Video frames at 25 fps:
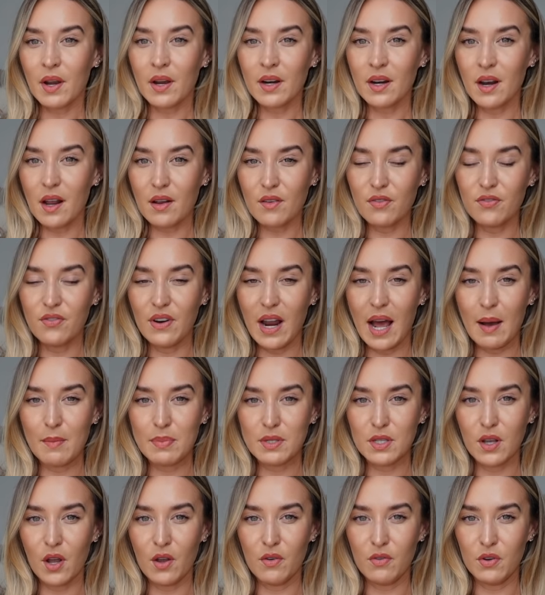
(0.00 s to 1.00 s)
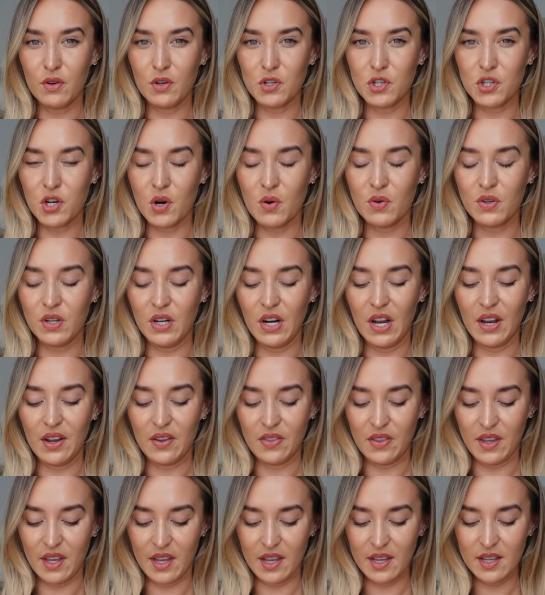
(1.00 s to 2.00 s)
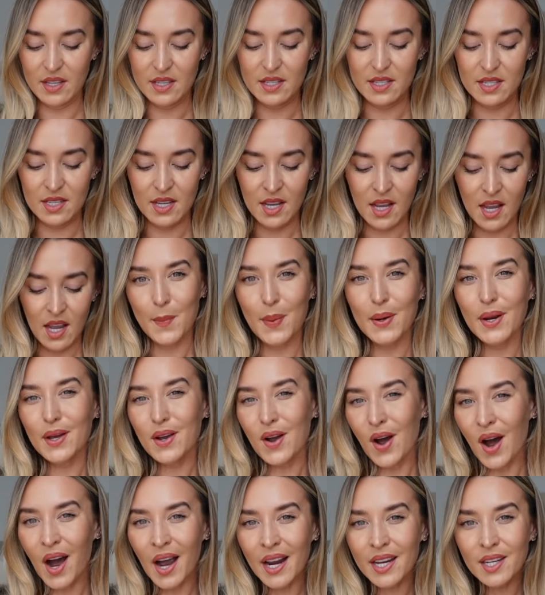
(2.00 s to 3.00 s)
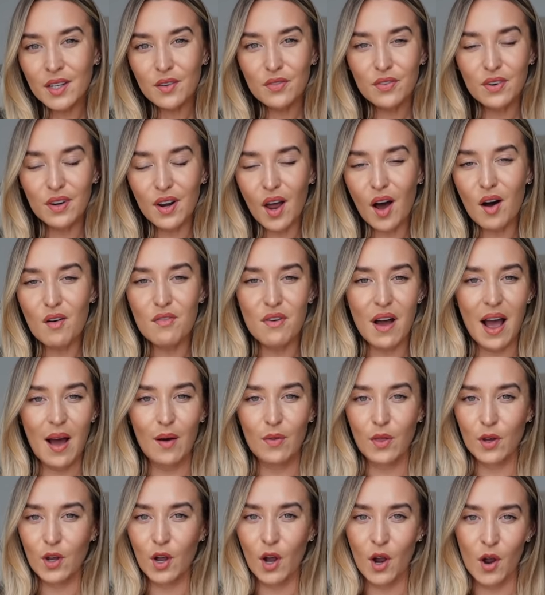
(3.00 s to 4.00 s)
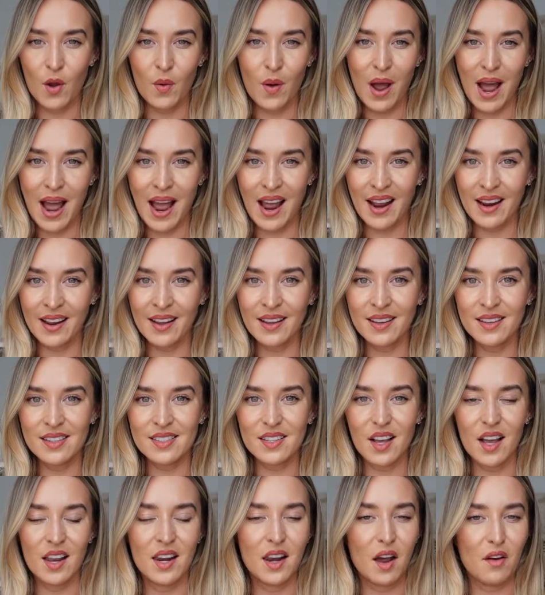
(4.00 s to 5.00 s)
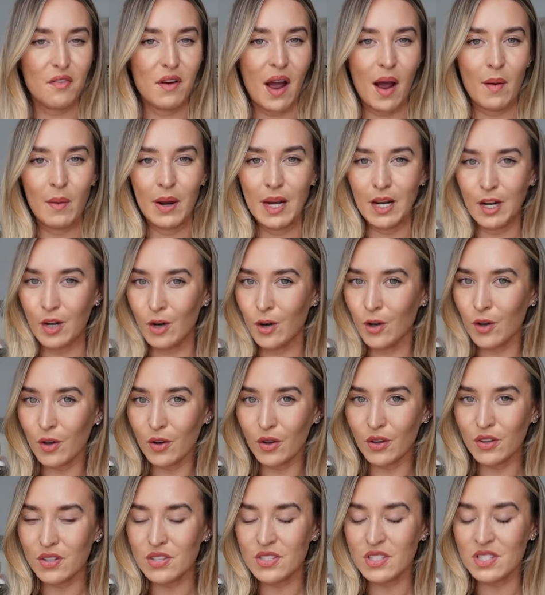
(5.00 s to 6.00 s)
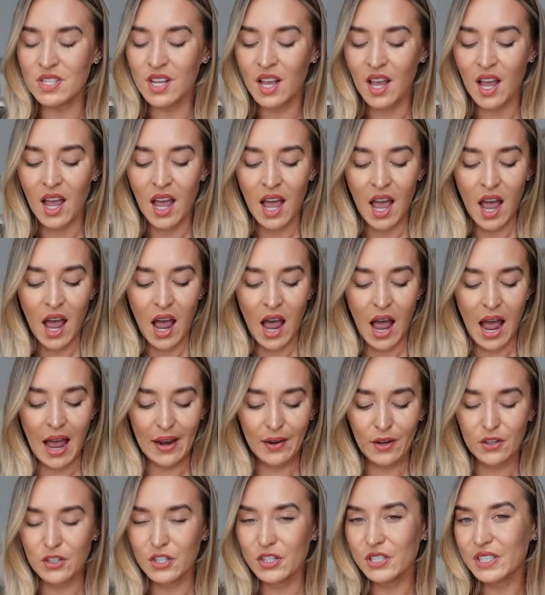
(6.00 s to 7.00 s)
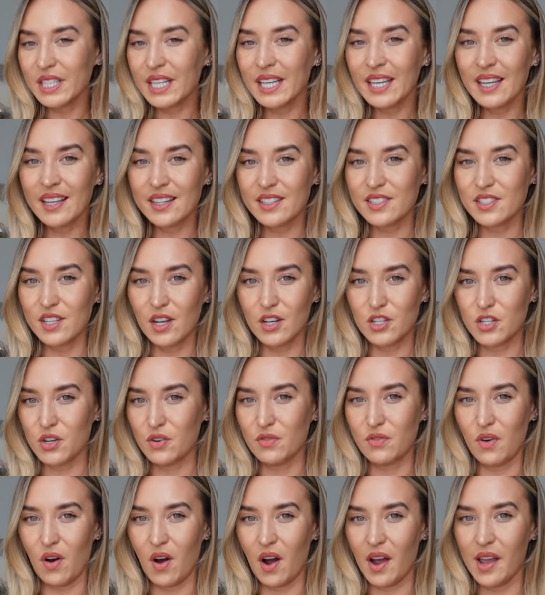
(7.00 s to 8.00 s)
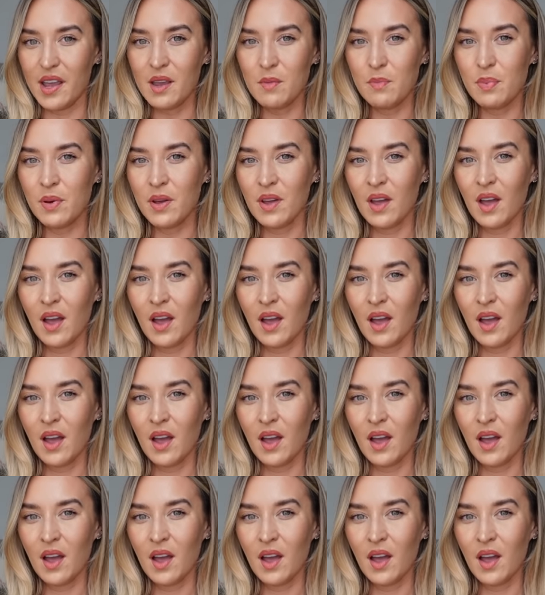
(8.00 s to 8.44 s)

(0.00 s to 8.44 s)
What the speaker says: kind of, like, flaps over your shoulder like this. But I kind of love how the coat hangs. I love how it looks. And I just think it's such a vibe.